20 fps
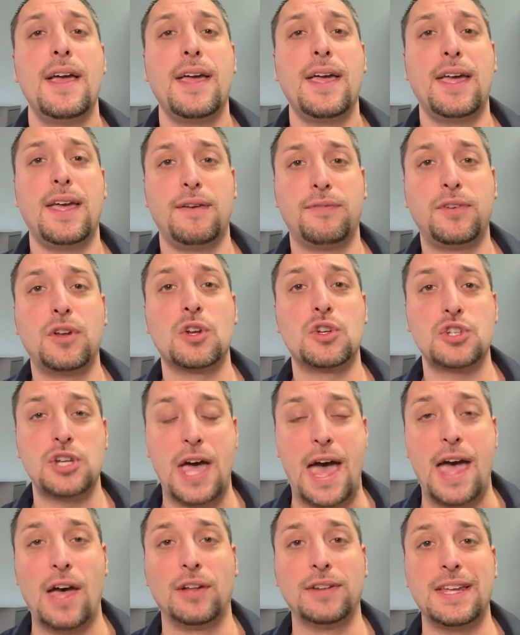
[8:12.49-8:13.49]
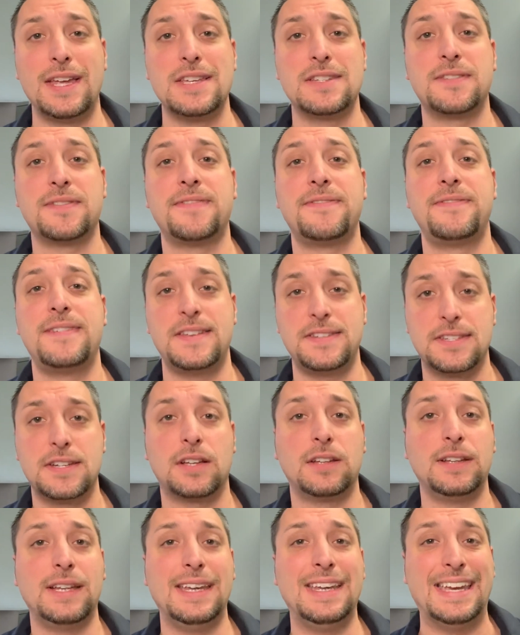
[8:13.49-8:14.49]
if your child is
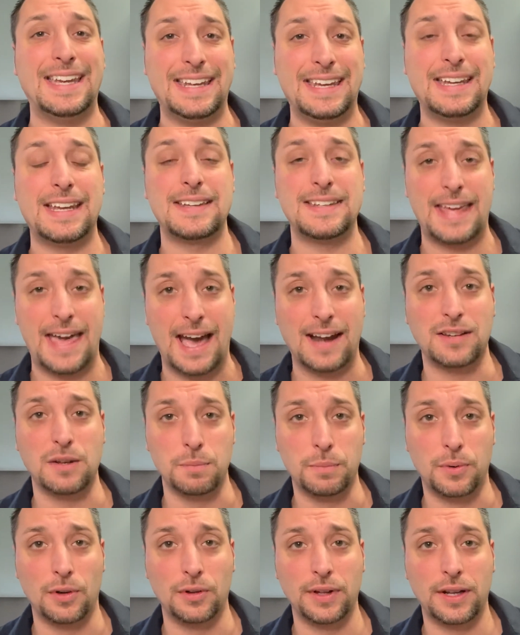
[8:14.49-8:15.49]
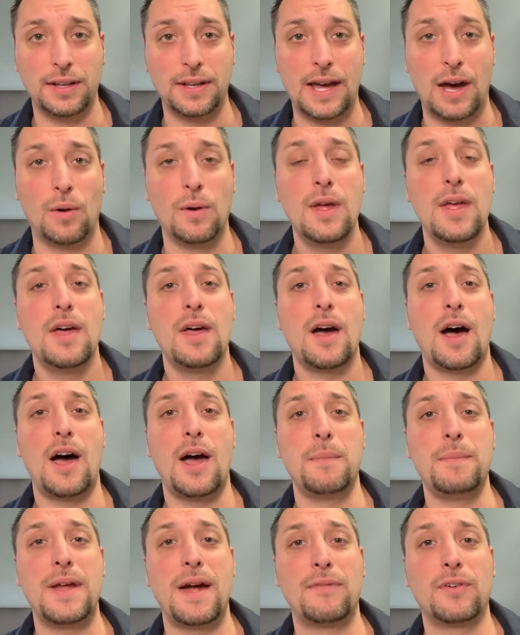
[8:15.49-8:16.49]
physically getting attacked and bullying. Now,
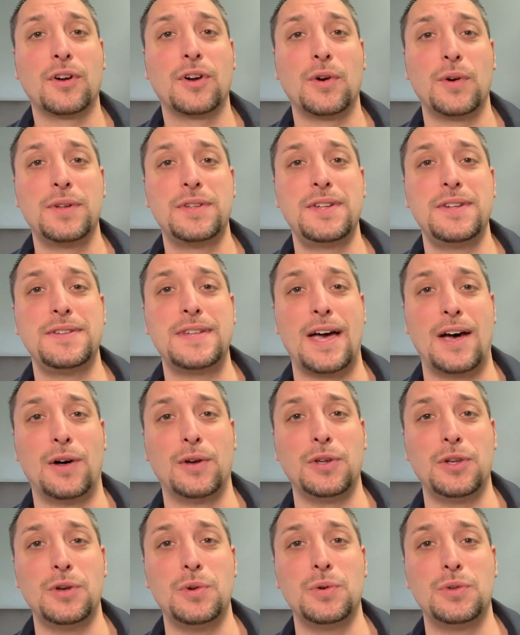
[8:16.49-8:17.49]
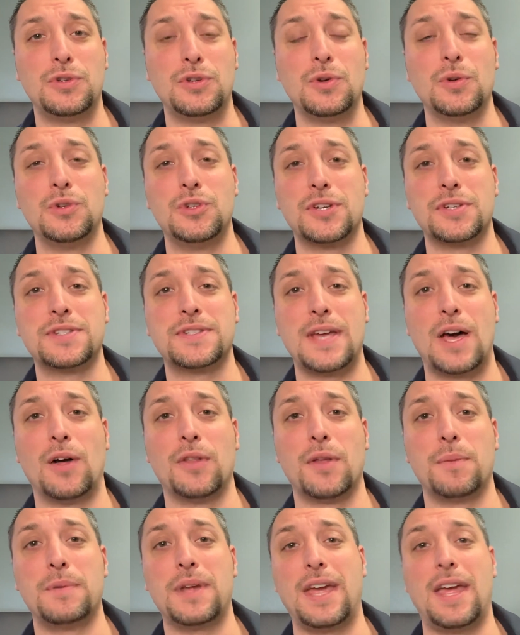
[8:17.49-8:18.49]
I'm never going to tell you to just tell
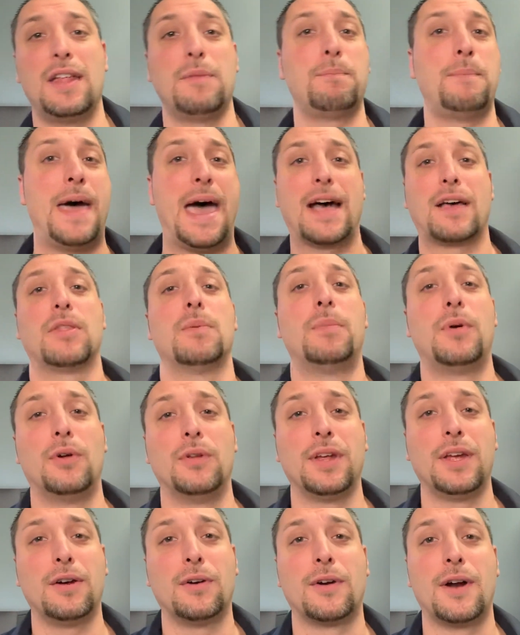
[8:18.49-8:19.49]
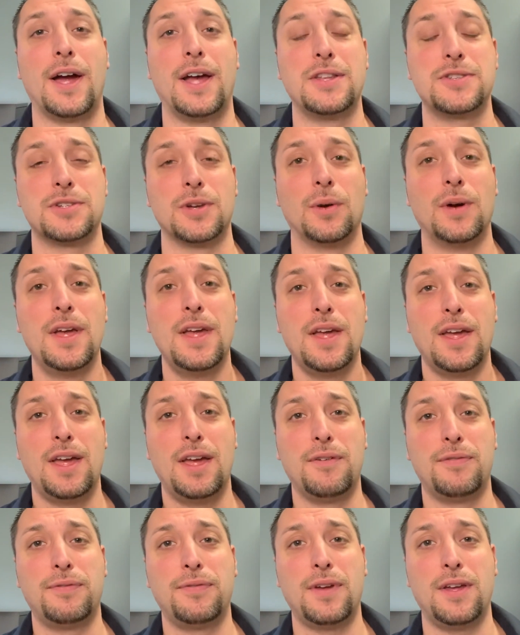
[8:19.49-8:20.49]
them to hit back the bully, all right? So
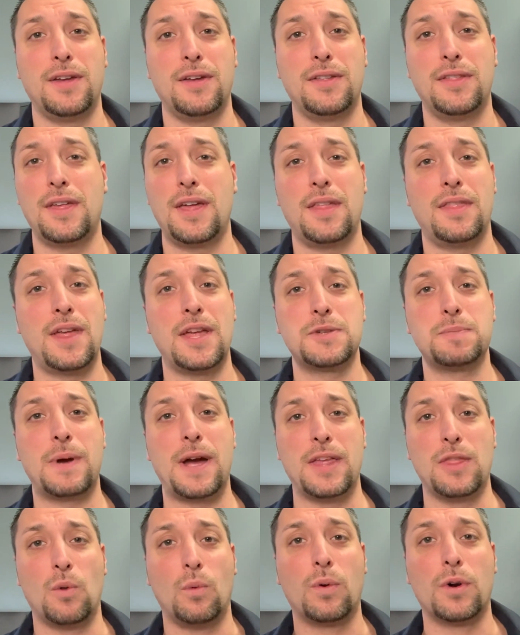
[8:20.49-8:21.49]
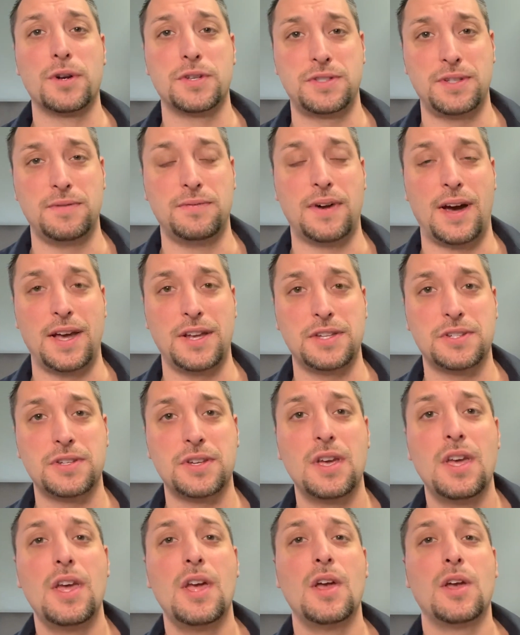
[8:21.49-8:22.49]
and that's probably the worst advice.
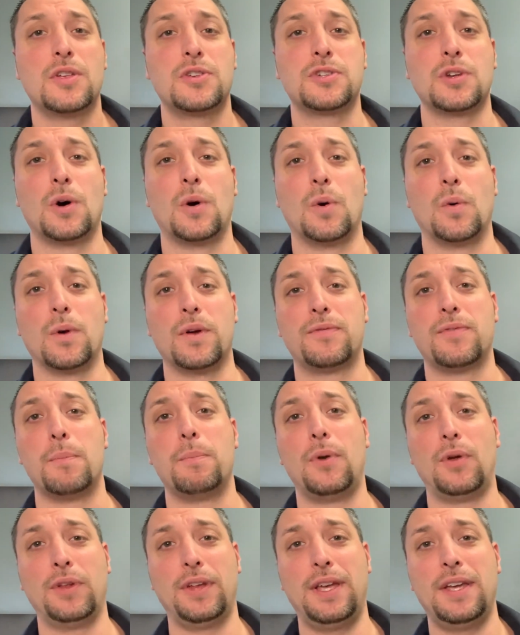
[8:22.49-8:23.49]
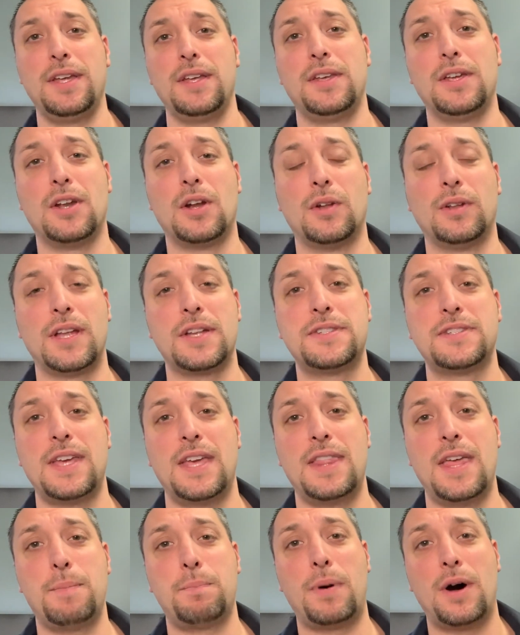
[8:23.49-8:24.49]
So if a bully, let's say
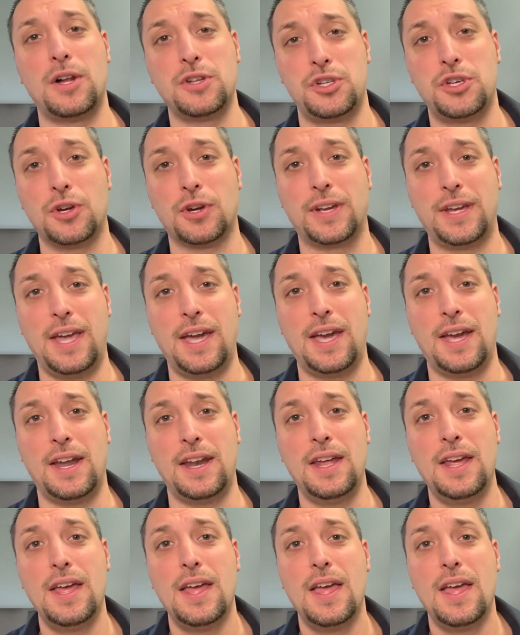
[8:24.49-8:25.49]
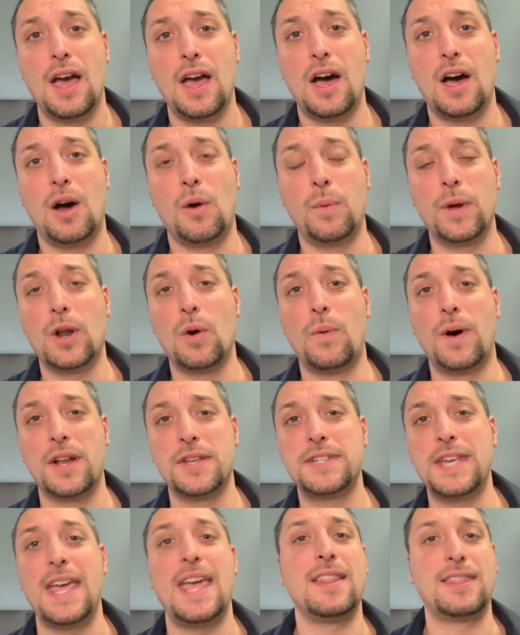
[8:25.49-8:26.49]
they punch your kid, we don't want
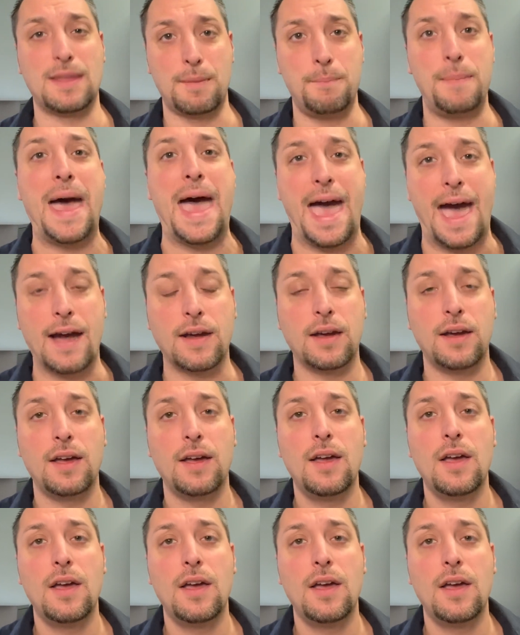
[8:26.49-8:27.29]
to say hit them back.